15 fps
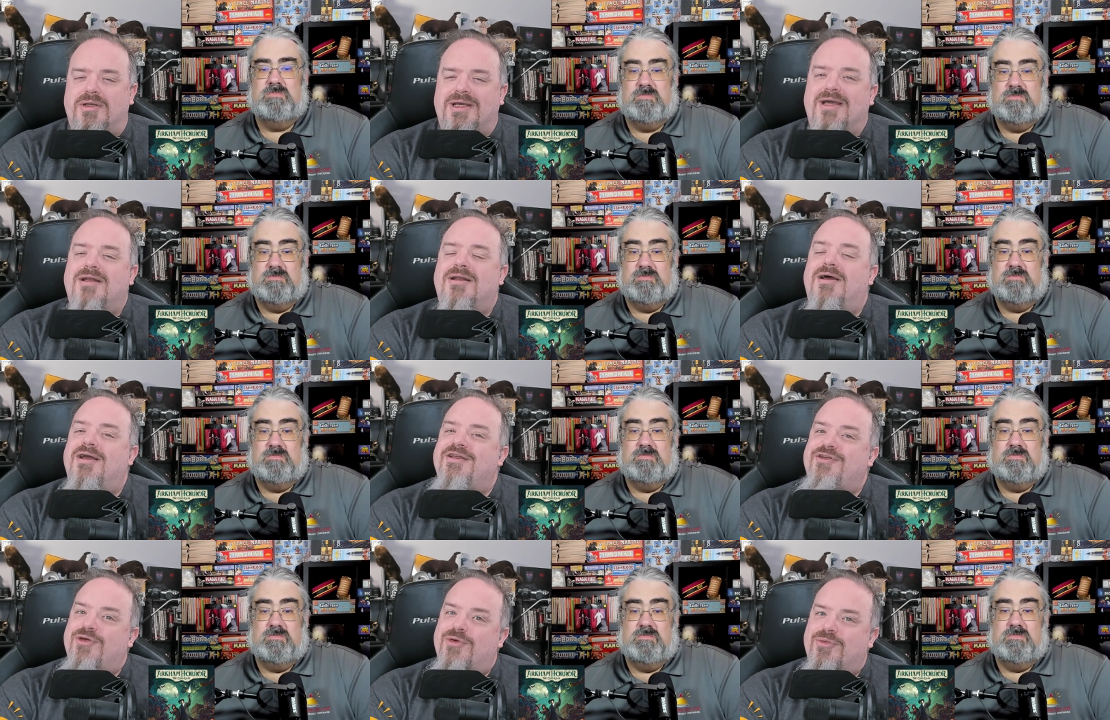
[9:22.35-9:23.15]
Speaker 1: and I
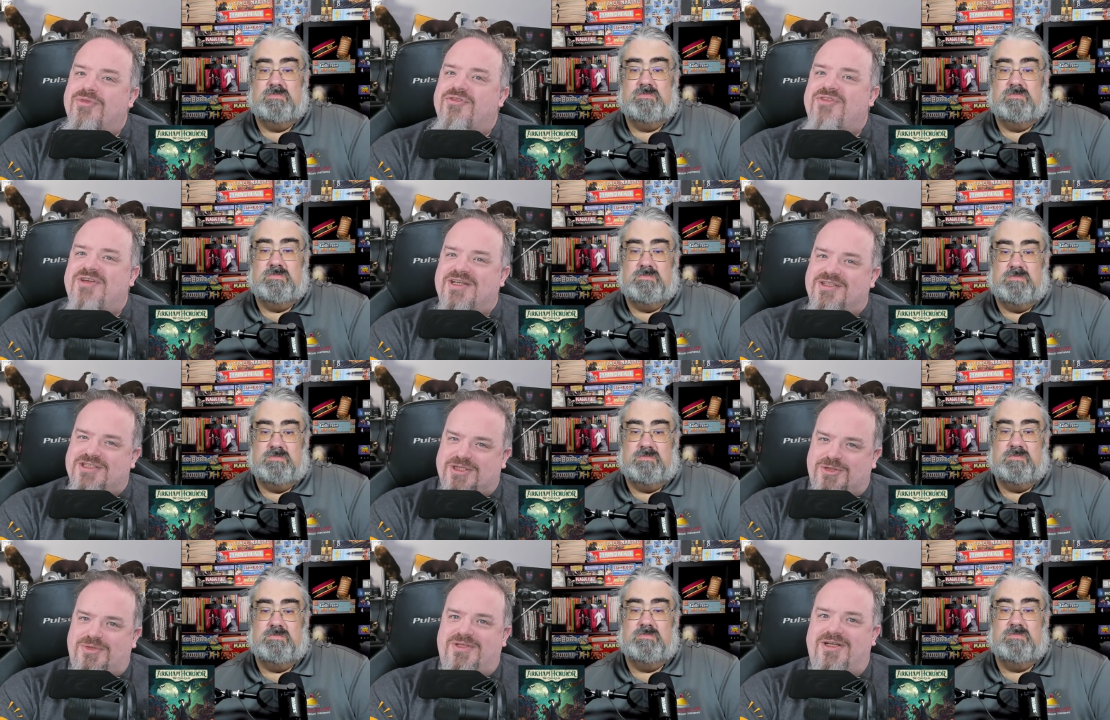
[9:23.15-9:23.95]
know the fans
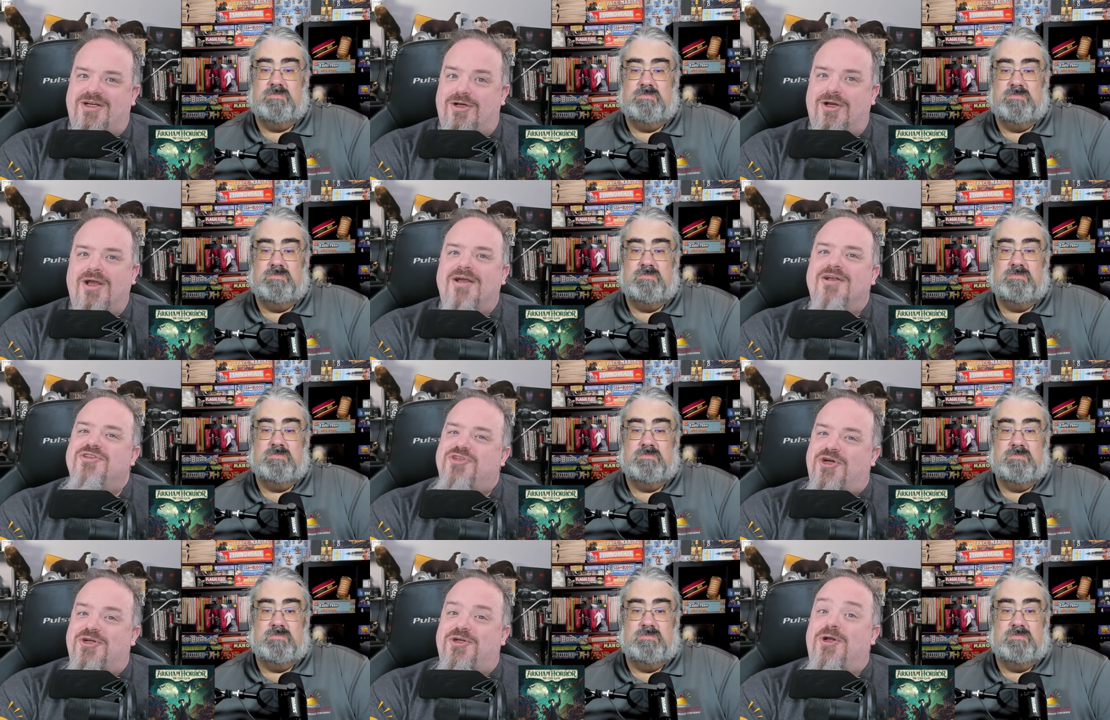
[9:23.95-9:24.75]
out there
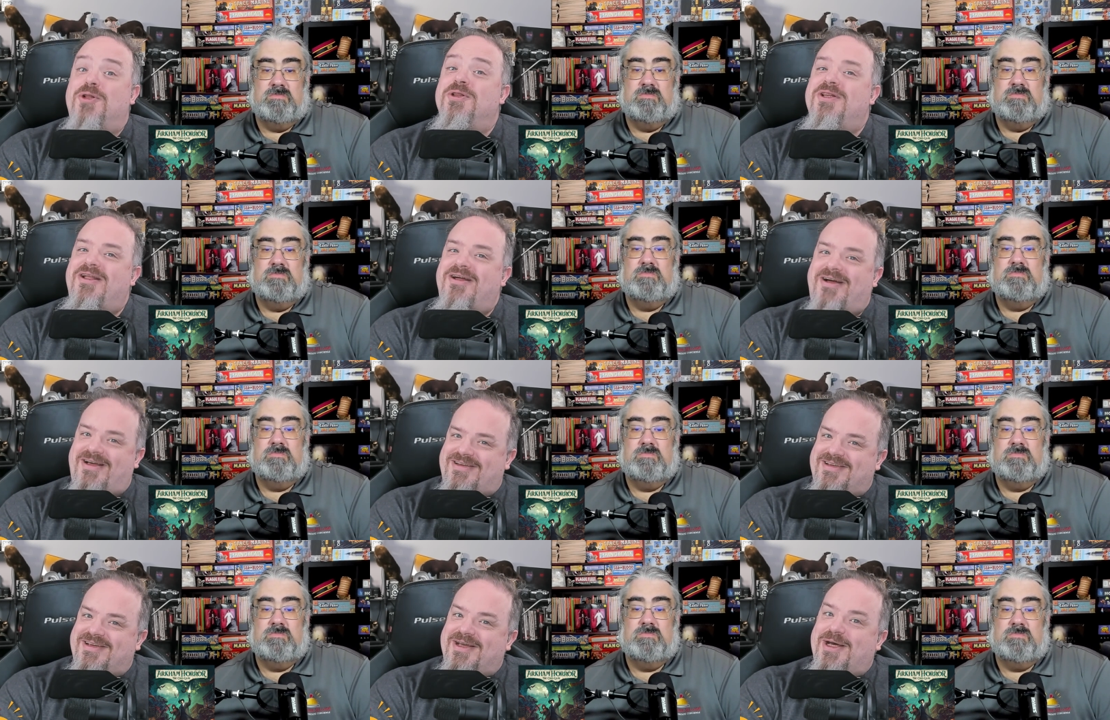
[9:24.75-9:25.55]
talk a lot
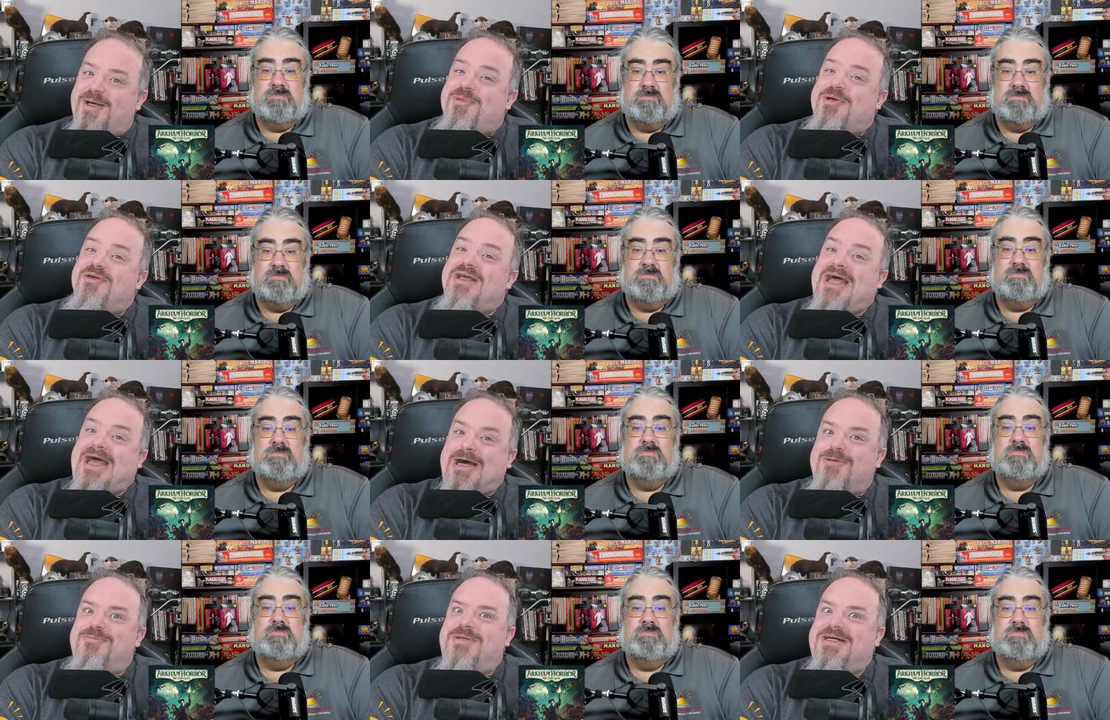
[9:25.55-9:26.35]
about how
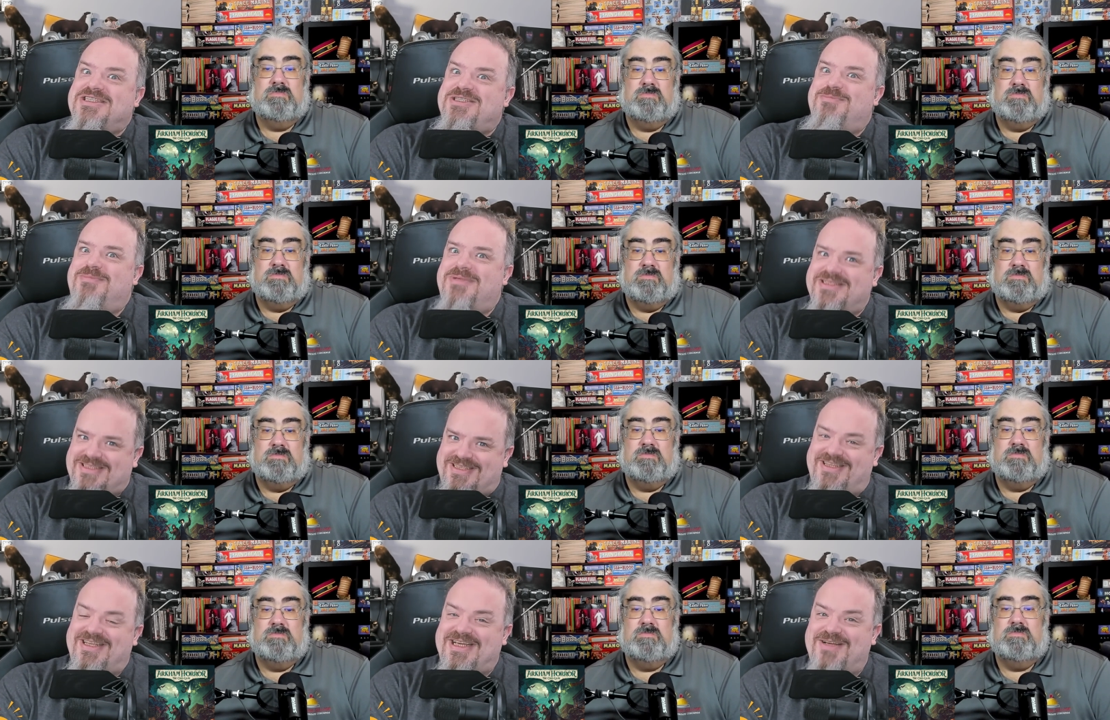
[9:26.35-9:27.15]
much money
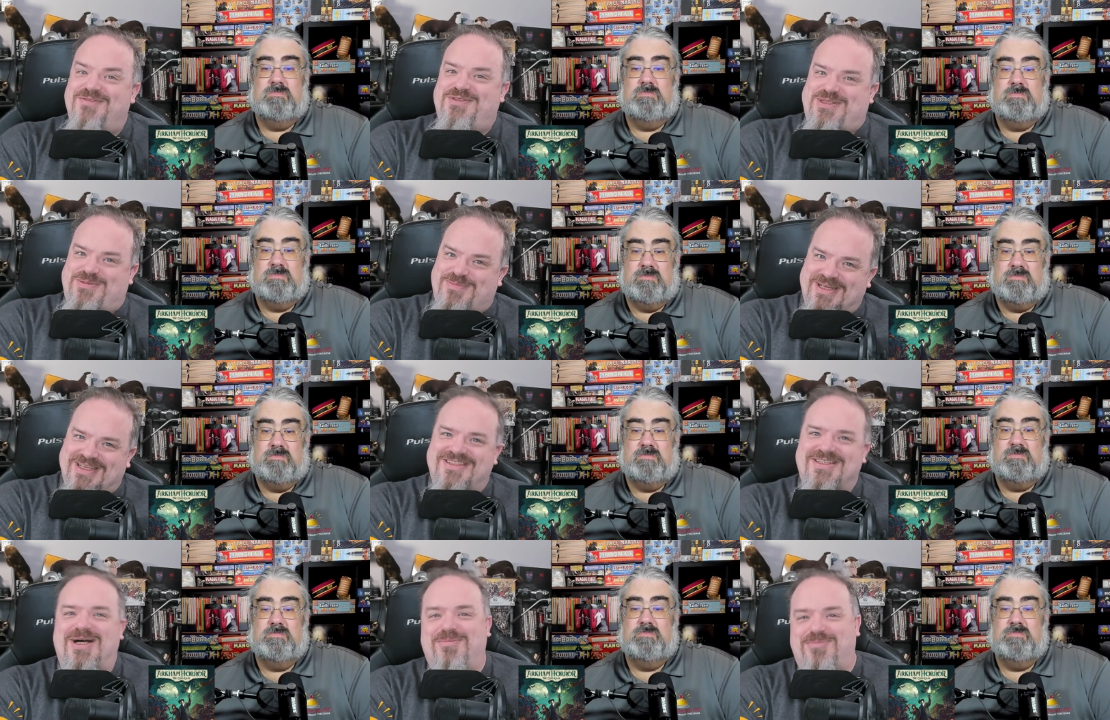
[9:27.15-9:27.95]
they have spent
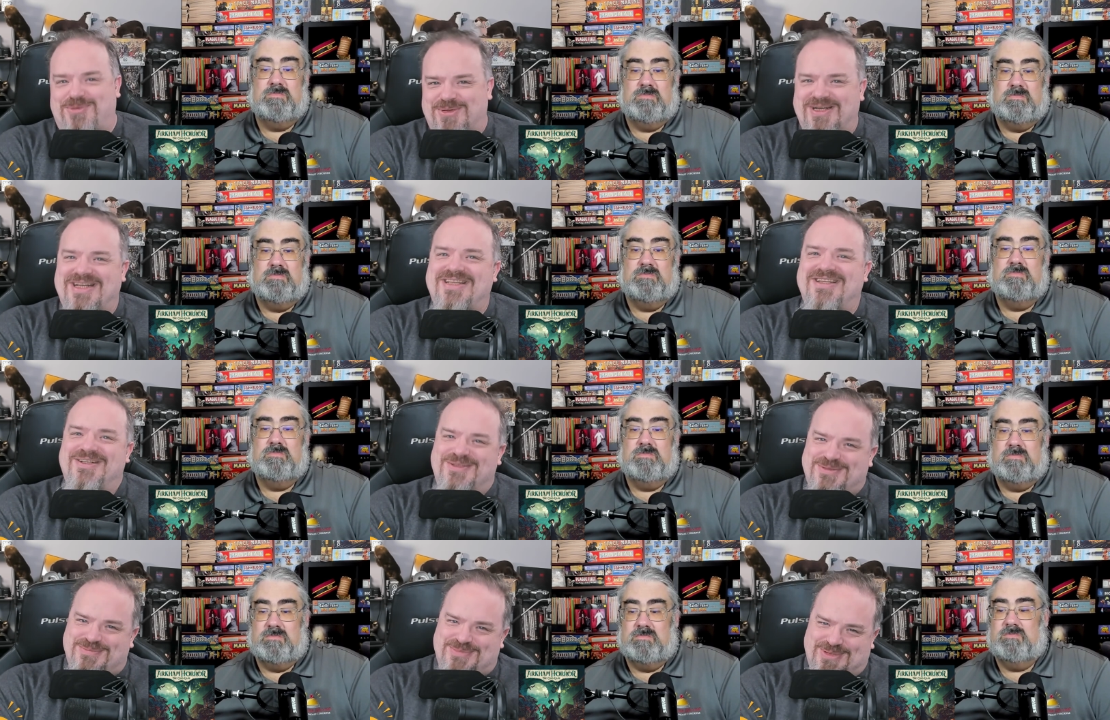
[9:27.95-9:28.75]
upgrading their
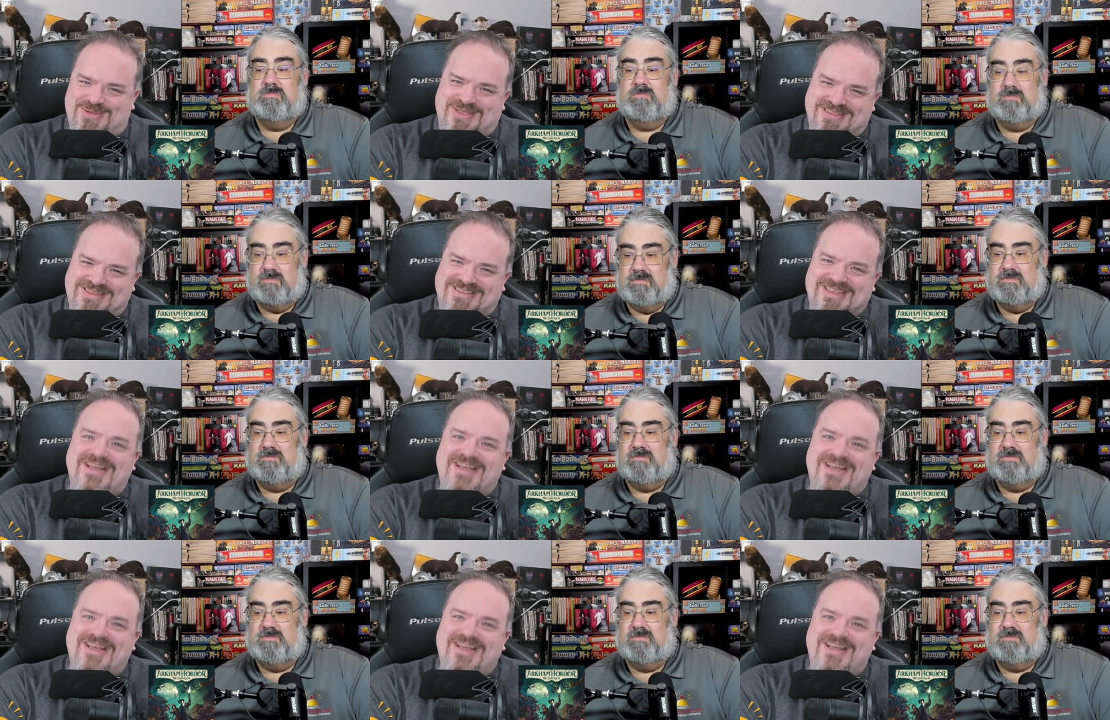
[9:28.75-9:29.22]
components.